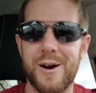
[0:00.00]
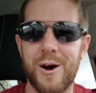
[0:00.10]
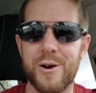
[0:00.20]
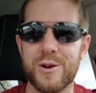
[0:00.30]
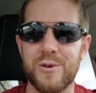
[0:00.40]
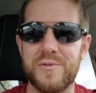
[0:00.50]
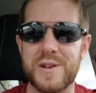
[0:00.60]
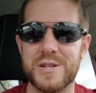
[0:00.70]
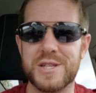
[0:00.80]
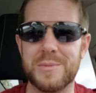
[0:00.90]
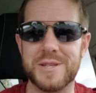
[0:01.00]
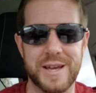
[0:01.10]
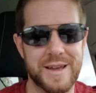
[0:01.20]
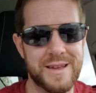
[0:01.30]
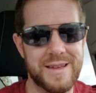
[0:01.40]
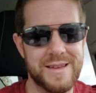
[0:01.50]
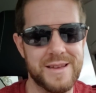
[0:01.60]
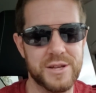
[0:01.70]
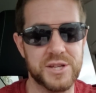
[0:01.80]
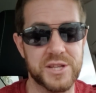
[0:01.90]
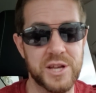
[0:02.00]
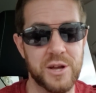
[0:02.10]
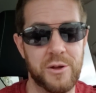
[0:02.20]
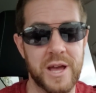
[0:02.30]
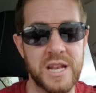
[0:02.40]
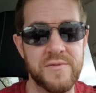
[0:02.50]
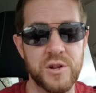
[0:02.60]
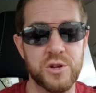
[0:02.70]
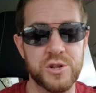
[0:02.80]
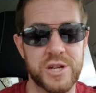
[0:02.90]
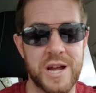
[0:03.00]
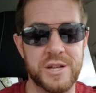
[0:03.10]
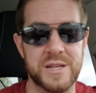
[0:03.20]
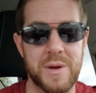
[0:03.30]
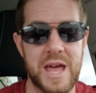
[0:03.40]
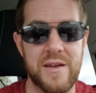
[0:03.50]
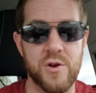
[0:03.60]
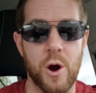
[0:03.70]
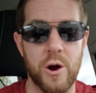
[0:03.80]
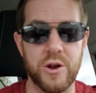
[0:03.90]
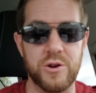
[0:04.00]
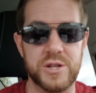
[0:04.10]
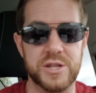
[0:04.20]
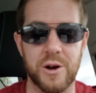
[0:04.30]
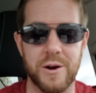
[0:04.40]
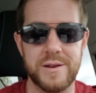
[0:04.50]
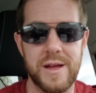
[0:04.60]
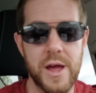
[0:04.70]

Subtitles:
Article finishes up saying, still, individual changes in behavior are a good start.